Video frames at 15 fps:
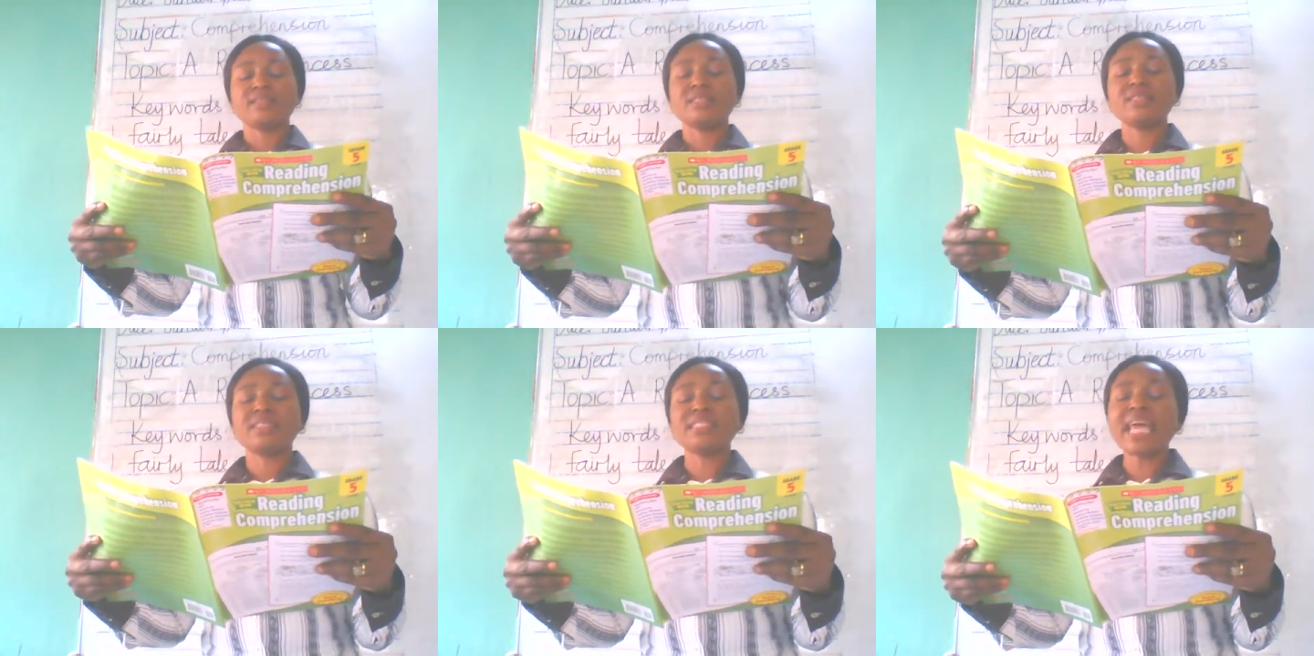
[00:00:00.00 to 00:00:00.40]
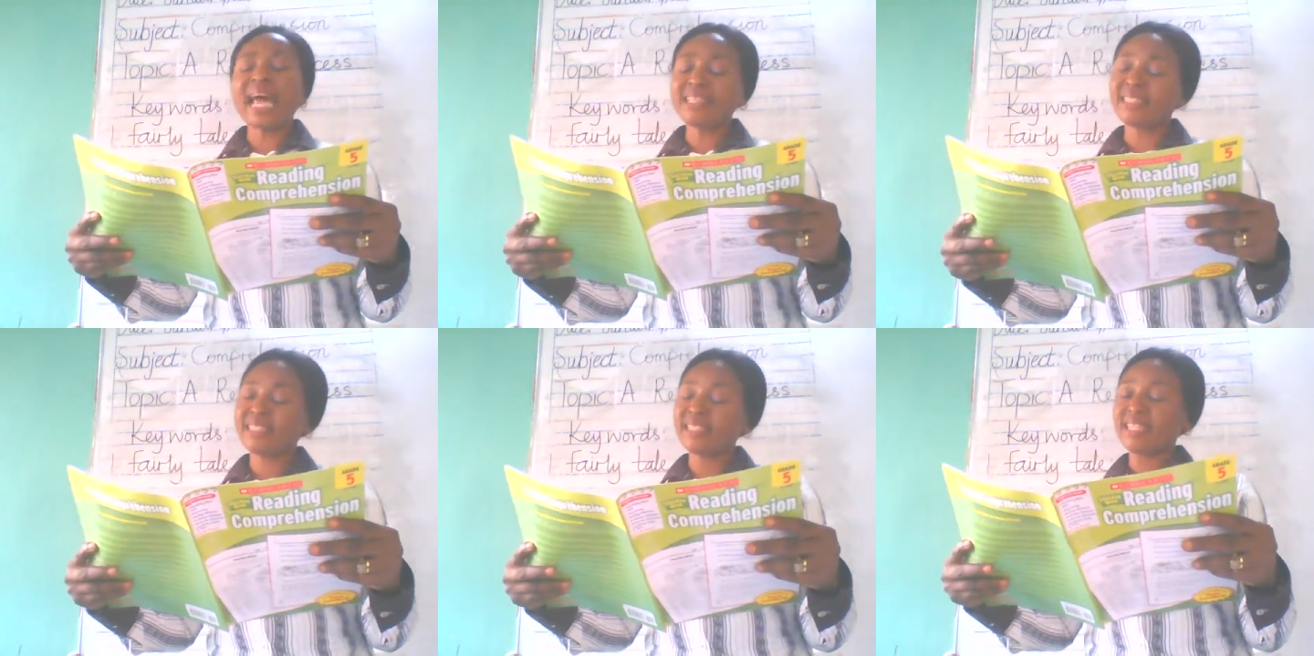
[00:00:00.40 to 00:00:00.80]

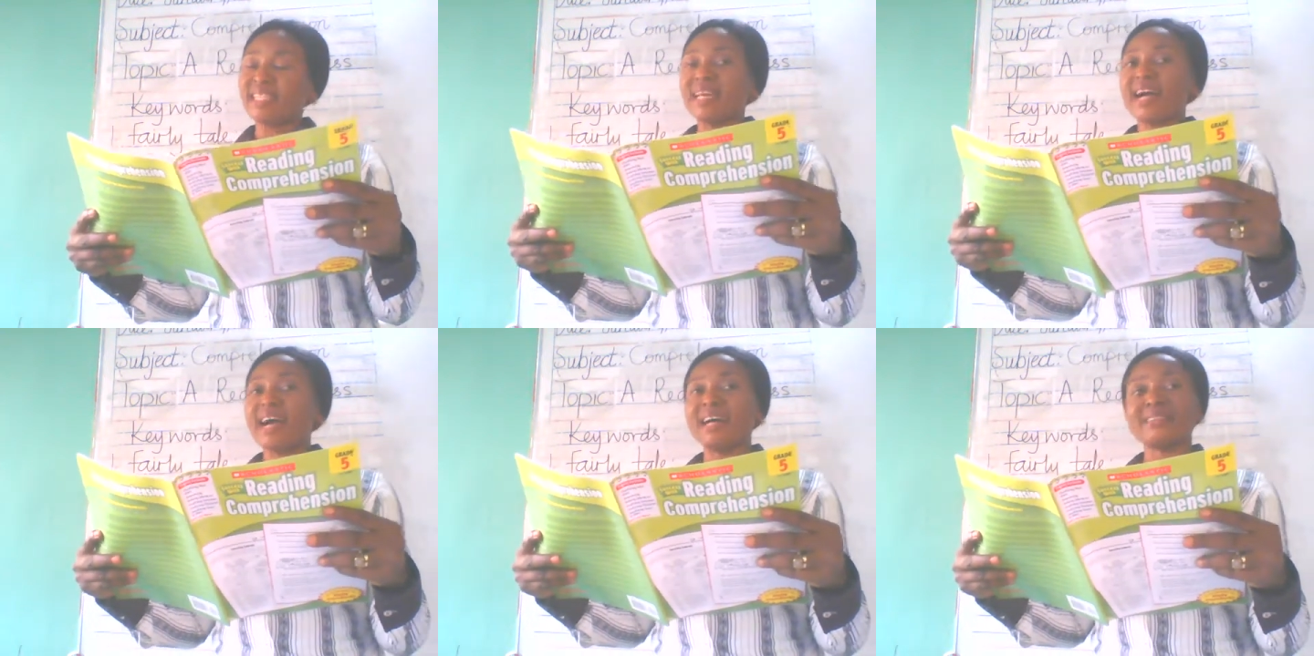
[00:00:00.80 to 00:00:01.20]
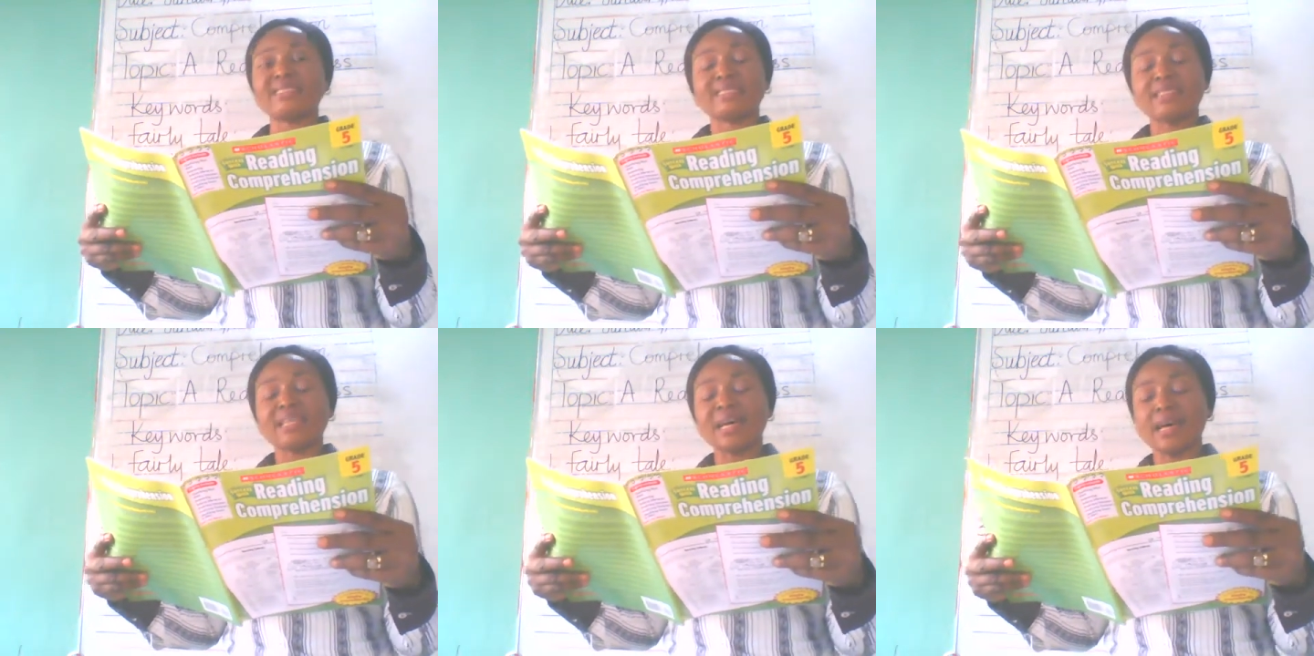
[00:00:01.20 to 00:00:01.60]
Jackson
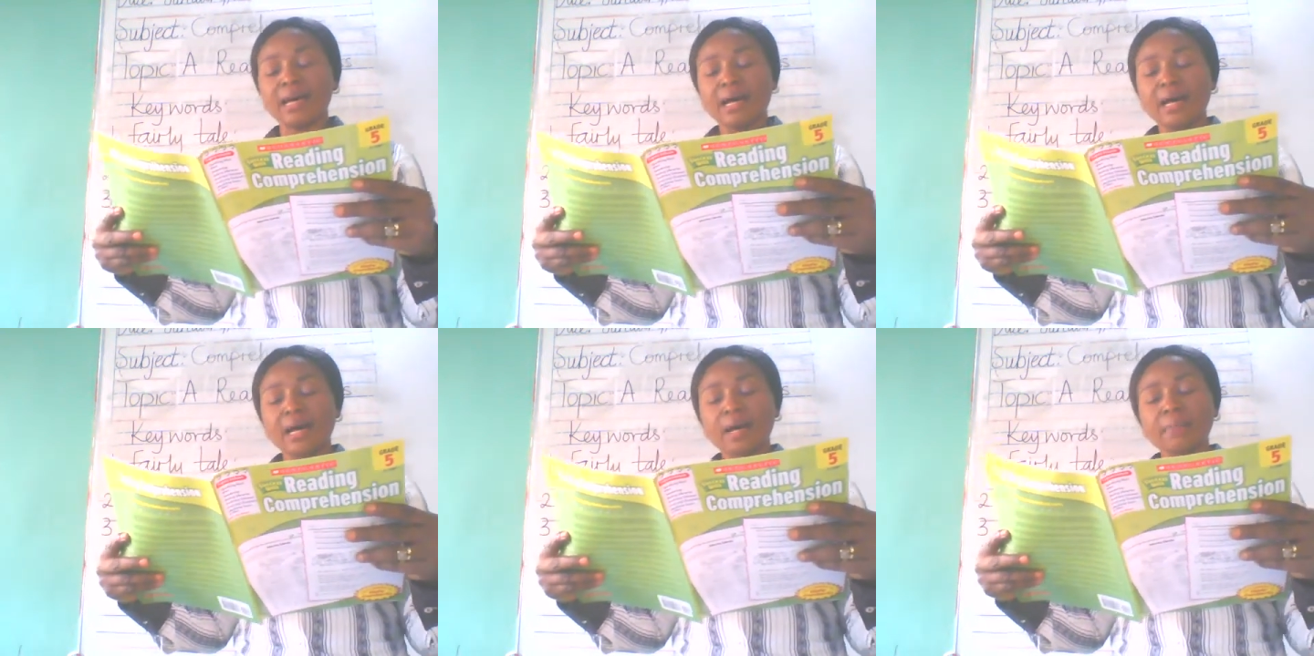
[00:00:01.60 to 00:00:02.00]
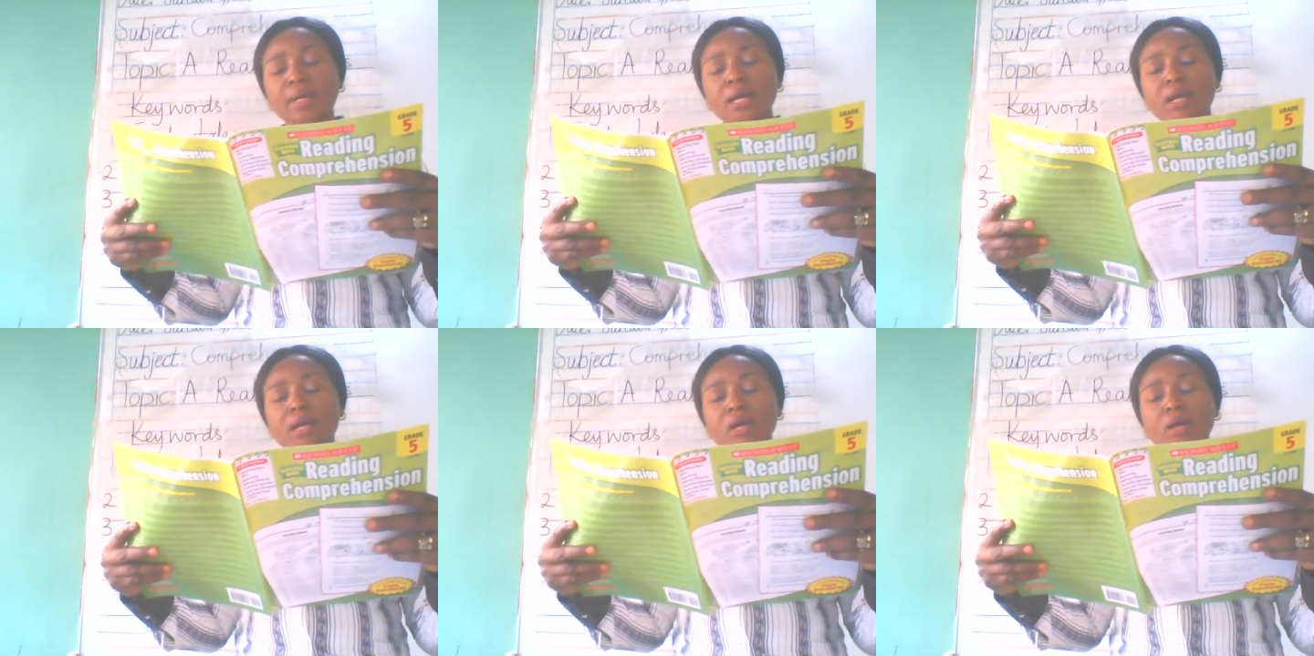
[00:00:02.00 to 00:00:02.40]
and
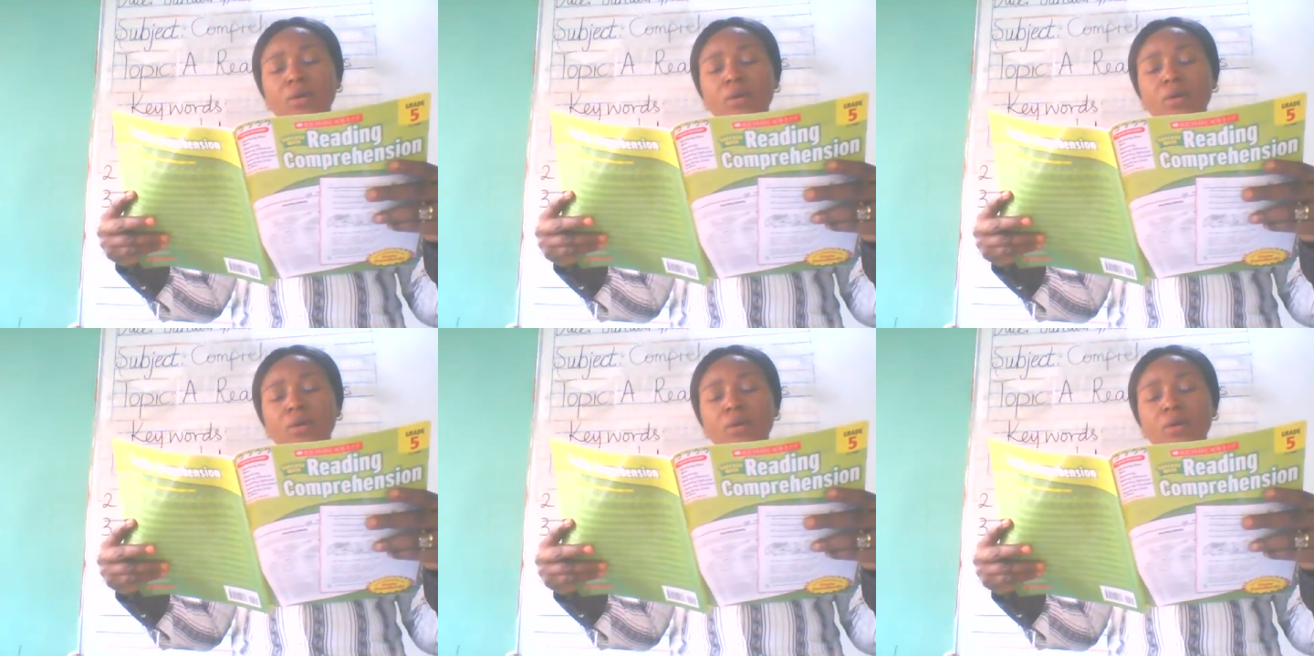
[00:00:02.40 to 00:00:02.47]
Sam